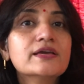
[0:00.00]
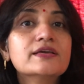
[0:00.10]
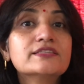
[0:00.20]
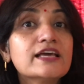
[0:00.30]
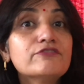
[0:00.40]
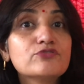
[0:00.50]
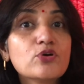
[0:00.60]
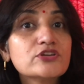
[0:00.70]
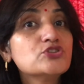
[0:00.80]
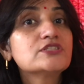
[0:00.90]

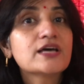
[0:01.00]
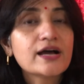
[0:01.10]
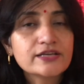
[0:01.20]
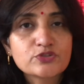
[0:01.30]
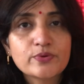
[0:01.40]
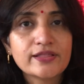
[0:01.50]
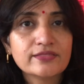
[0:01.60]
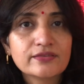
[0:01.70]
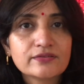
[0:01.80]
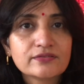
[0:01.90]
self-knowledge is the highest
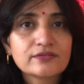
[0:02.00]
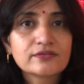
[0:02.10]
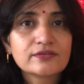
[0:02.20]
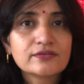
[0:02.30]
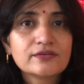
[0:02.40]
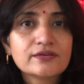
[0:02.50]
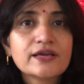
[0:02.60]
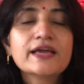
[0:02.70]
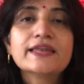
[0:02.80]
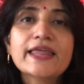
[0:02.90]
wealth.
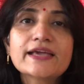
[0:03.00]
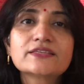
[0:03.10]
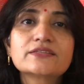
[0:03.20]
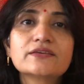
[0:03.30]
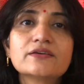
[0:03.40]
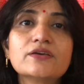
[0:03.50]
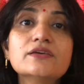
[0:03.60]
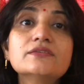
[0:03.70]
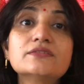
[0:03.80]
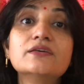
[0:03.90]
Next
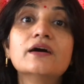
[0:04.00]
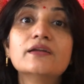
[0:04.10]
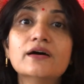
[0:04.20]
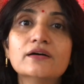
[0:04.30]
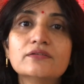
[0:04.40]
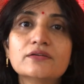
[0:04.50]
is Dhana.